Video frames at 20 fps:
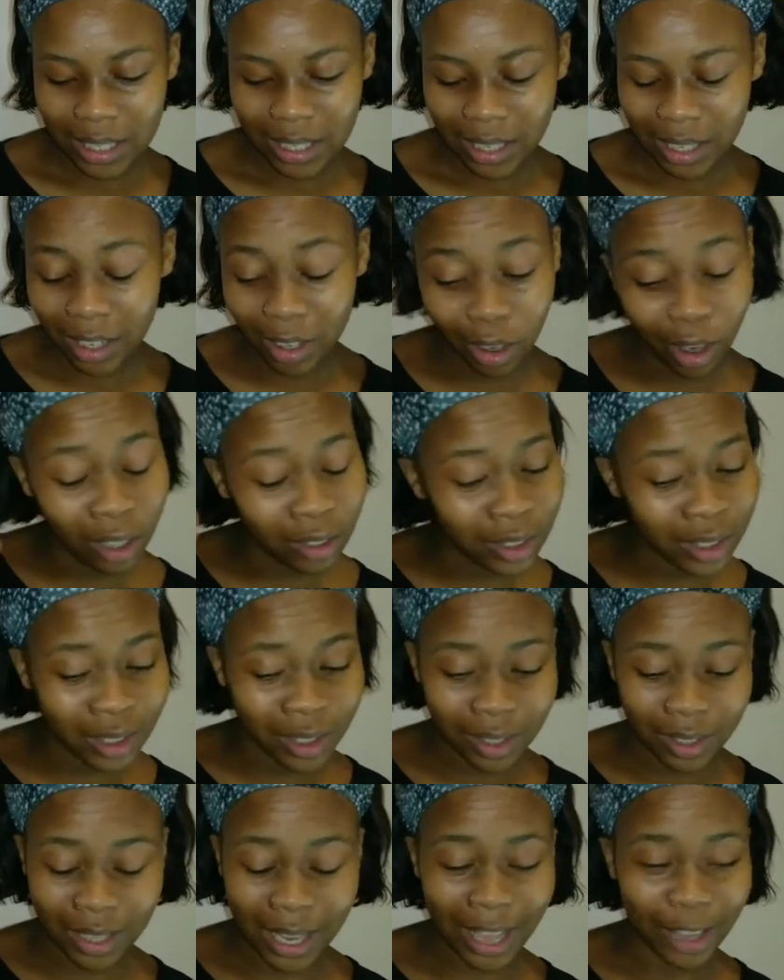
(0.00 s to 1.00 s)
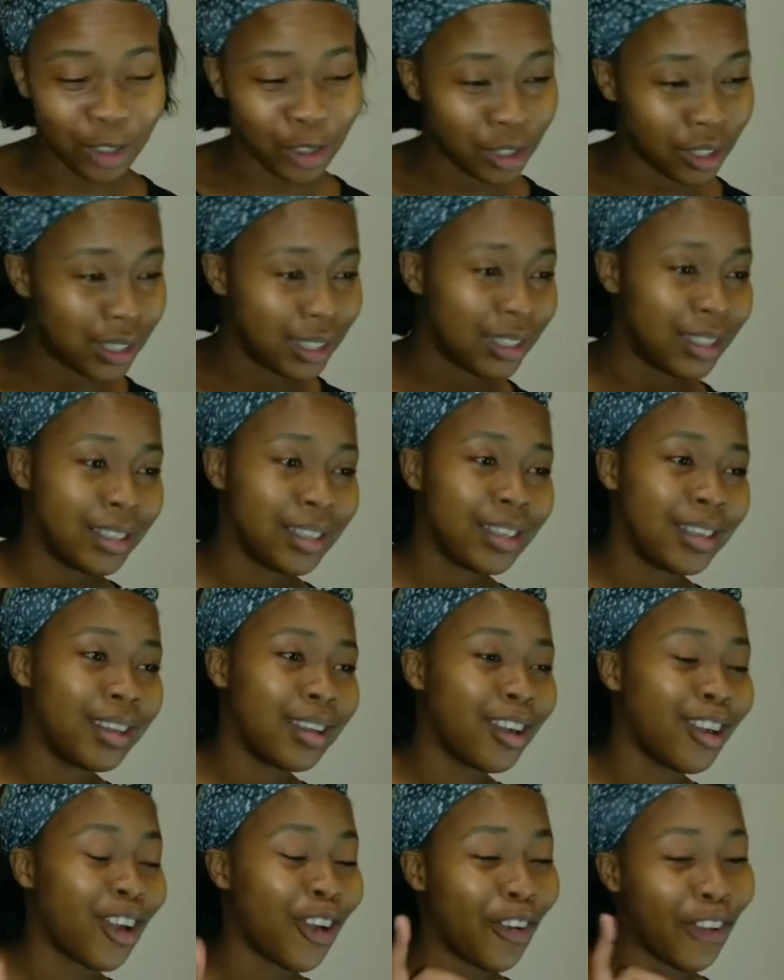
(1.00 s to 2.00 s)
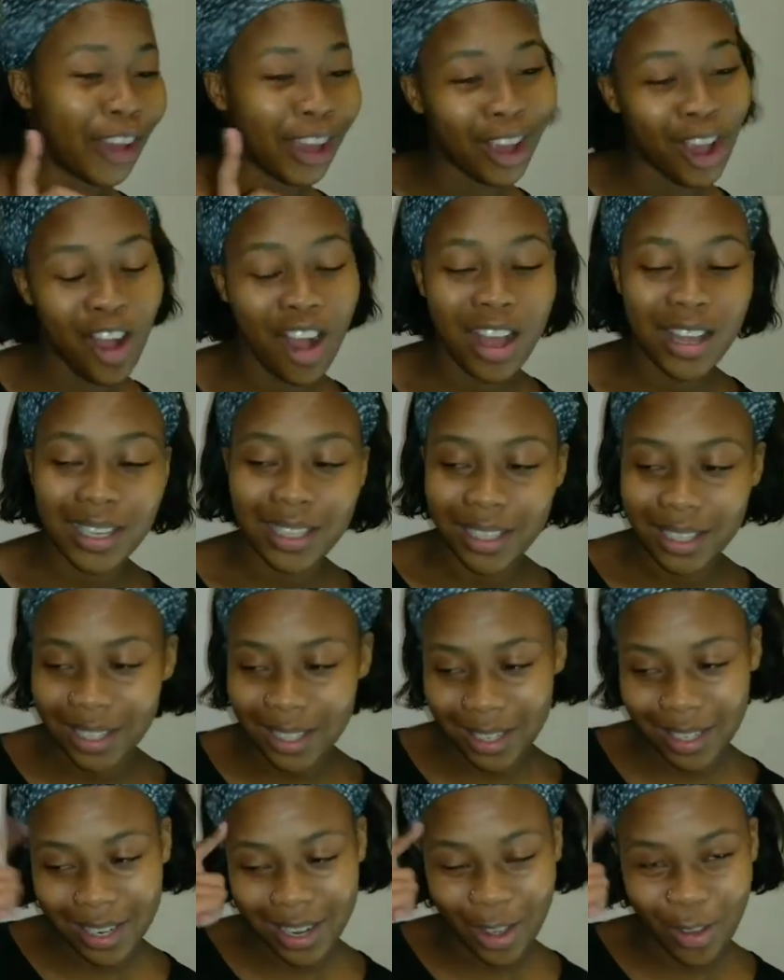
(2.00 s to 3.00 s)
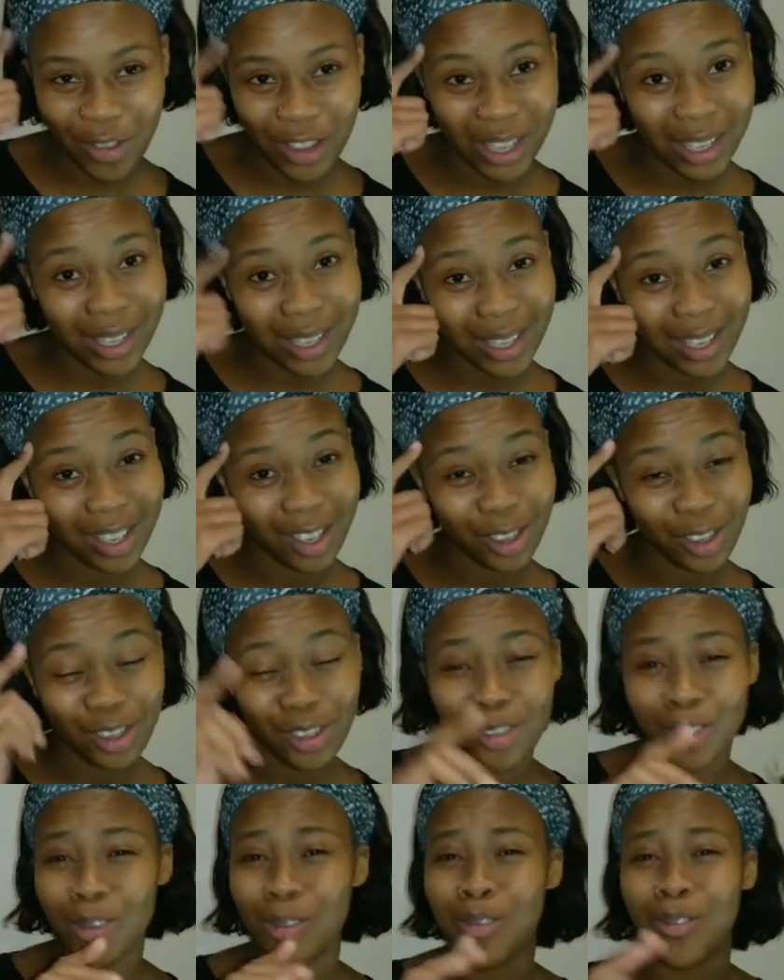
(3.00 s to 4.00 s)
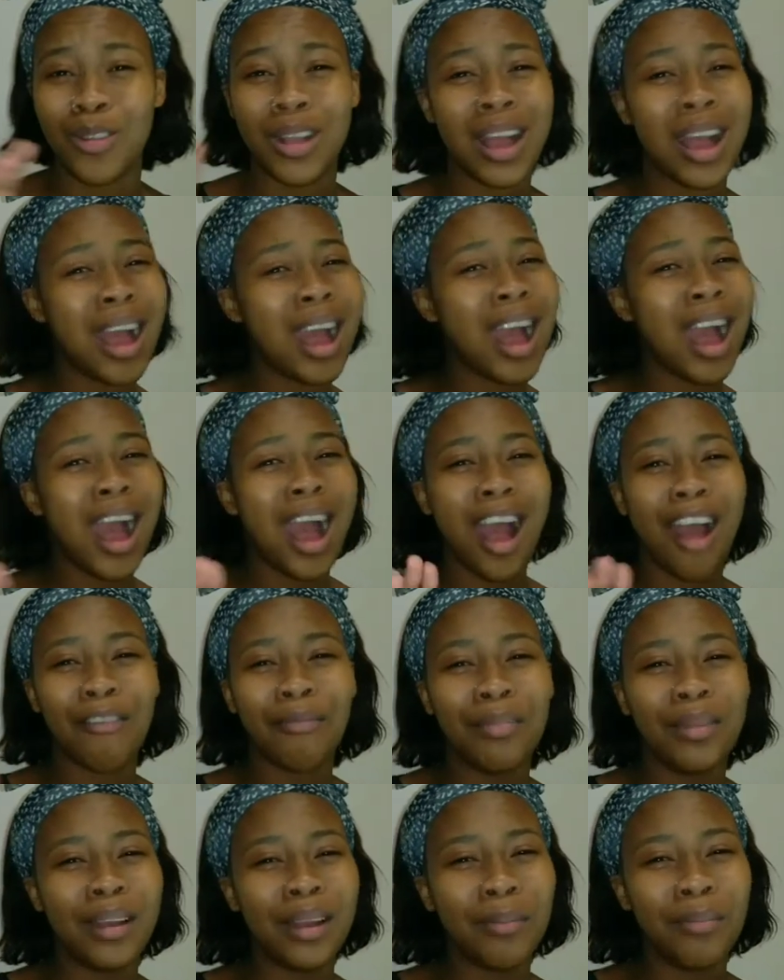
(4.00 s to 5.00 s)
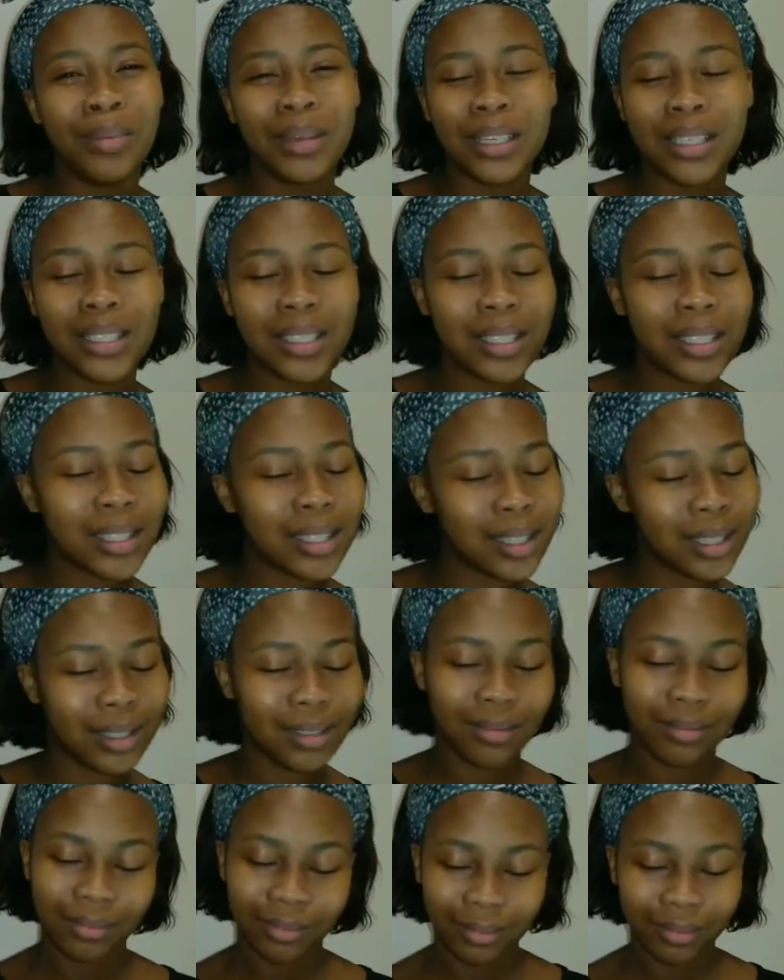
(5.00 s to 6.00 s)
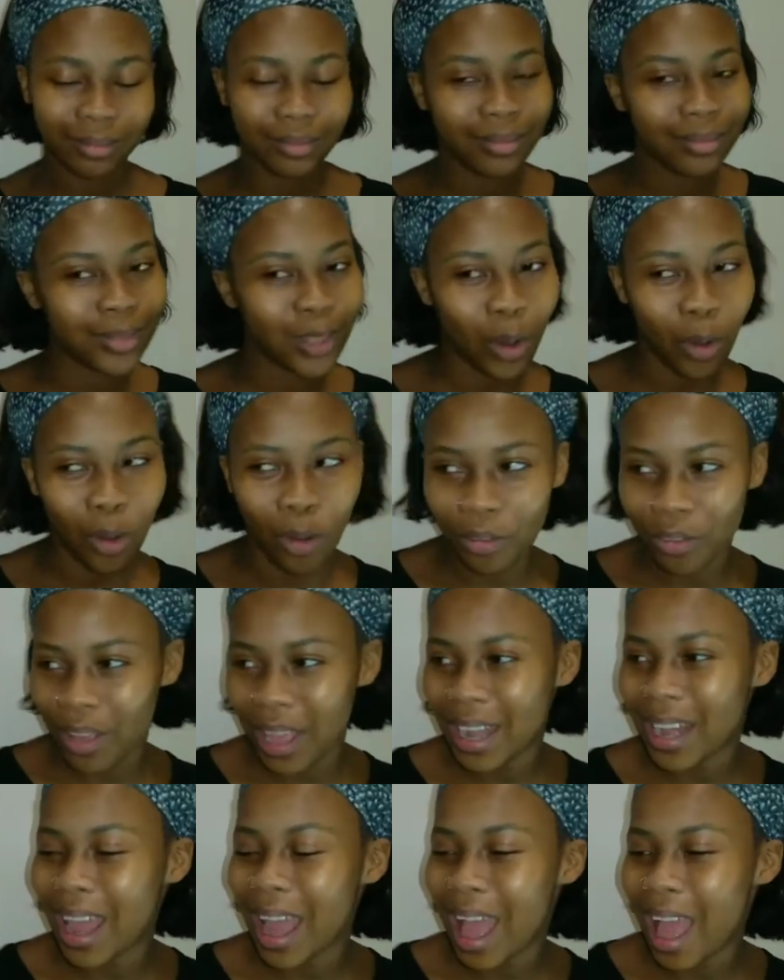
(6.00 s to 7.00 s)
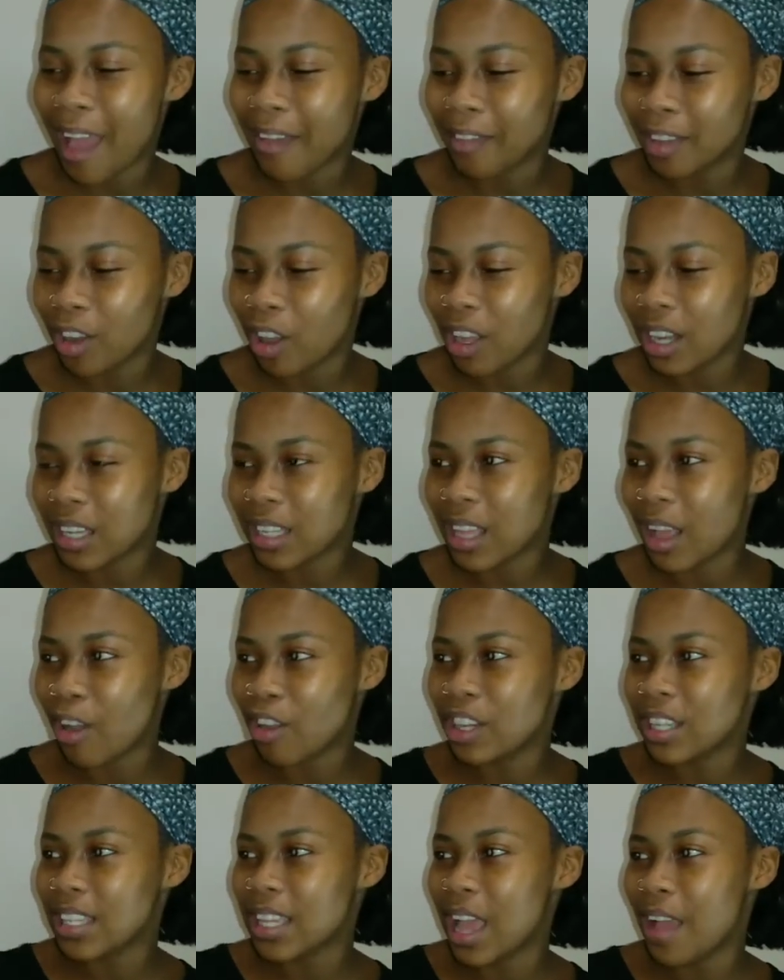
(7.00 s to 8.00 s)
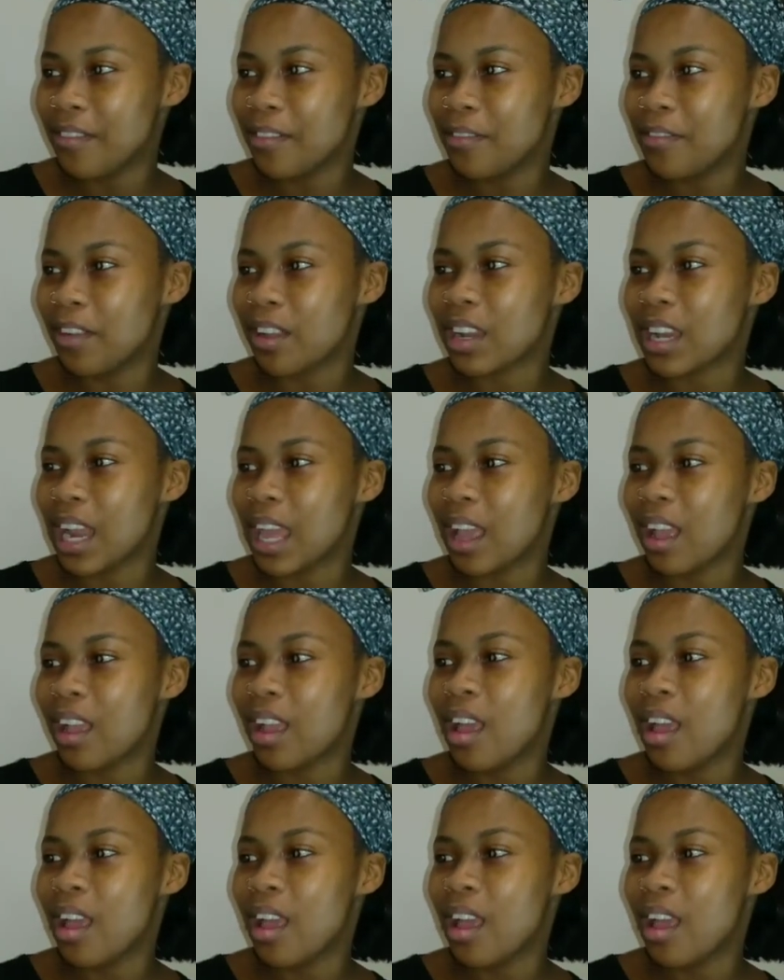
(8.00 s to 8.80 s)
a lot actually going on over here. So I've been a bit off, and I honestly haven't felt like